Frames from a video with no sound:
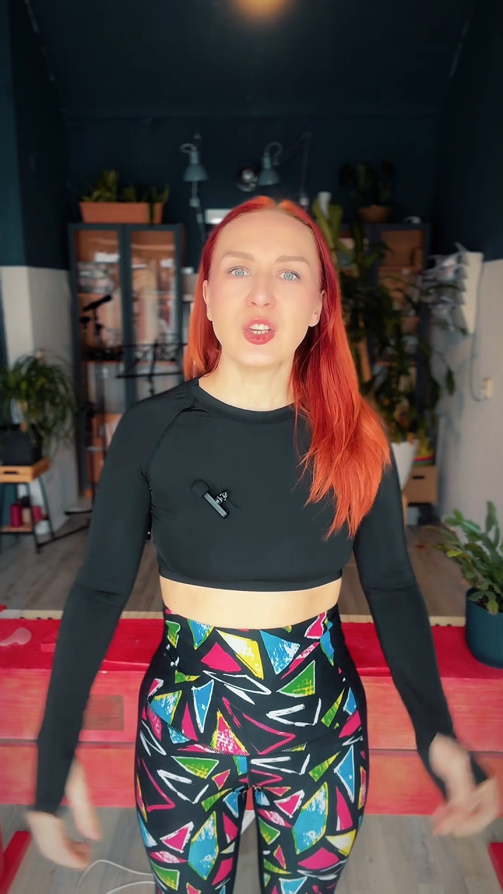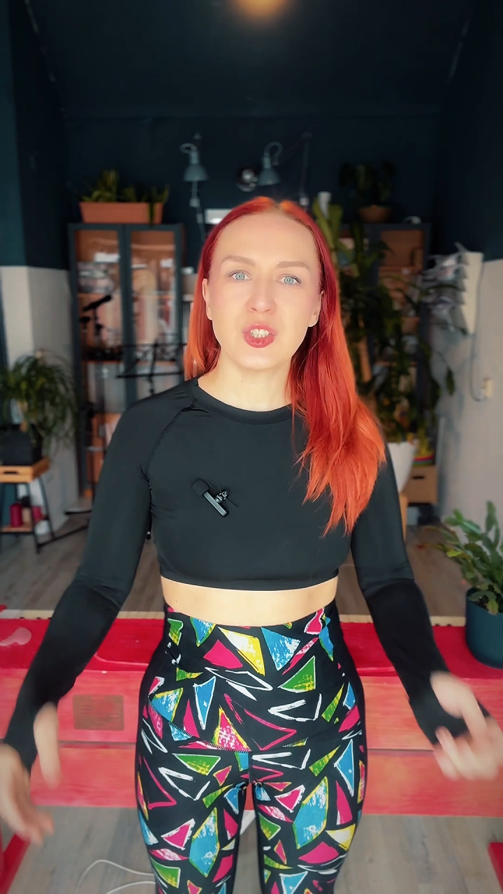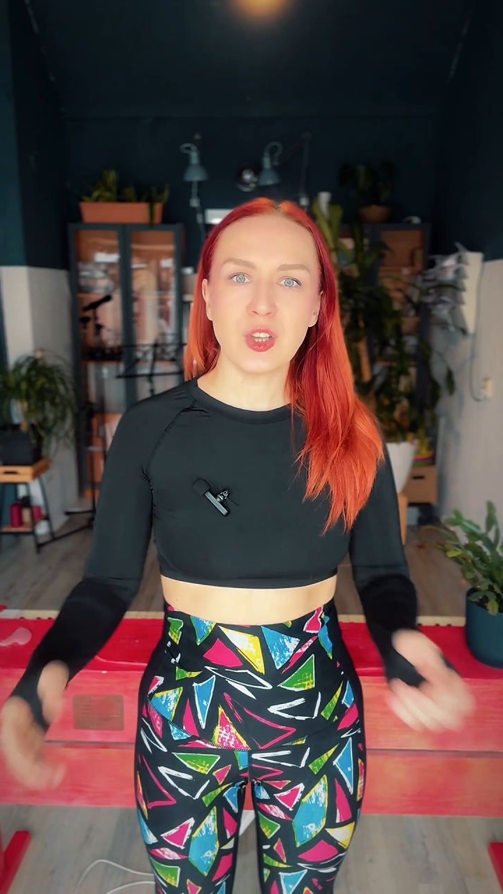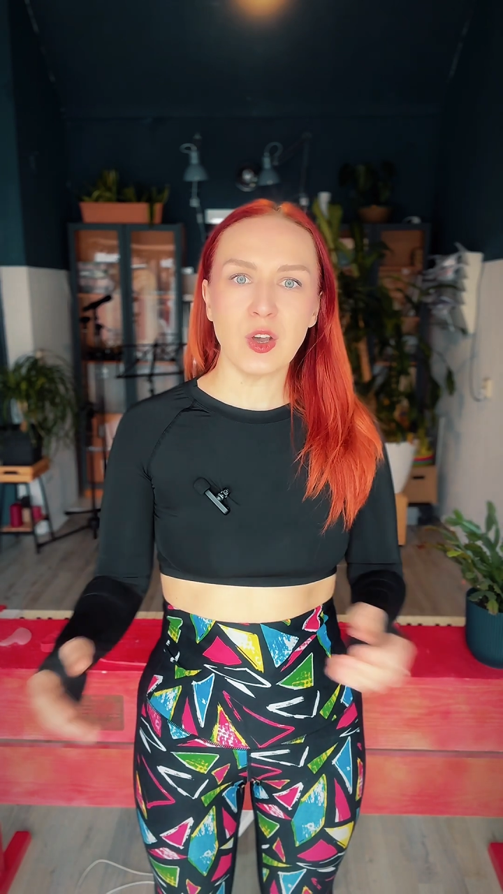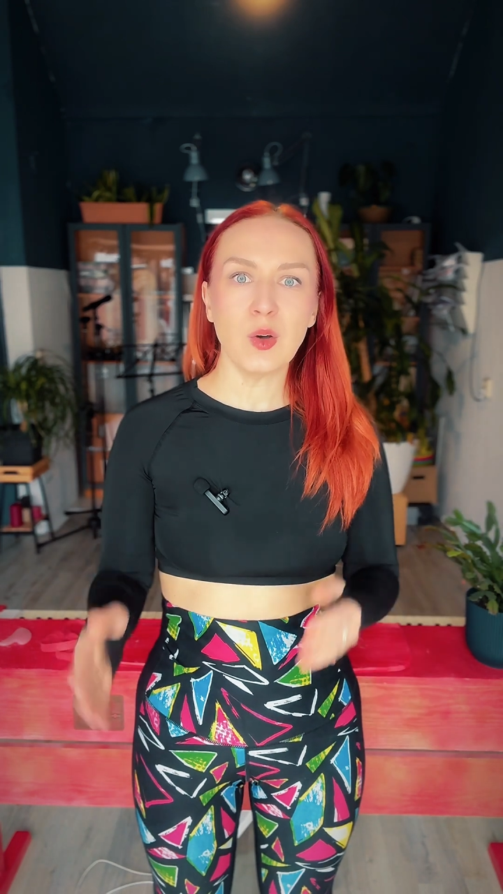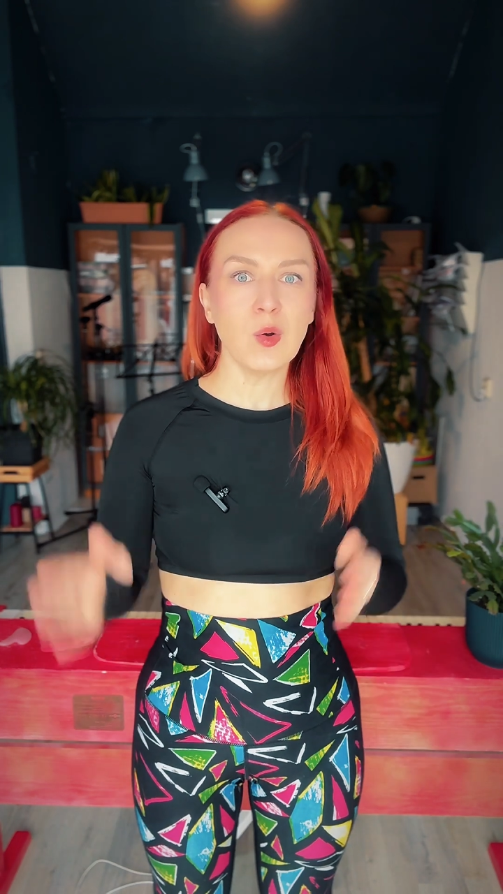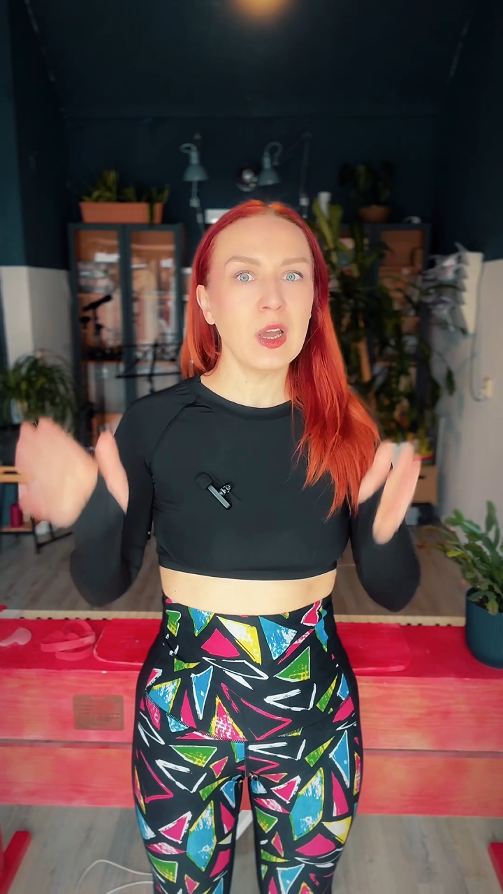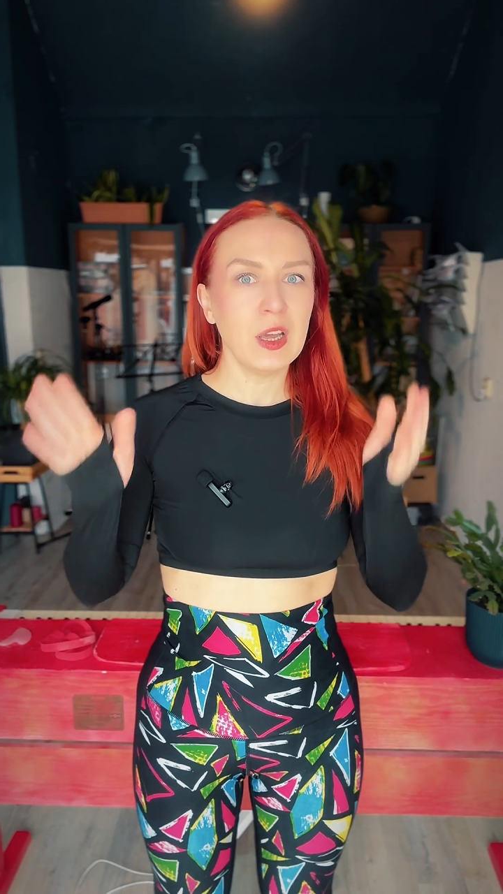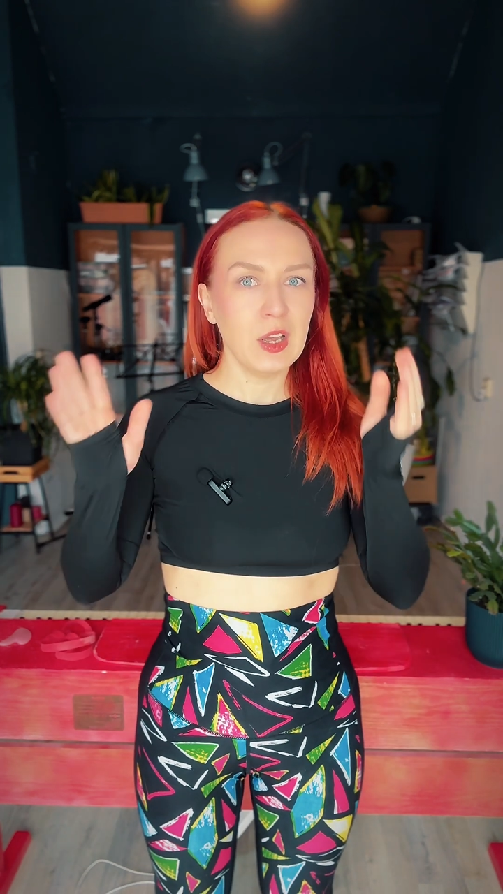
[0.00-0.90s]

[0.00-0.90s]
So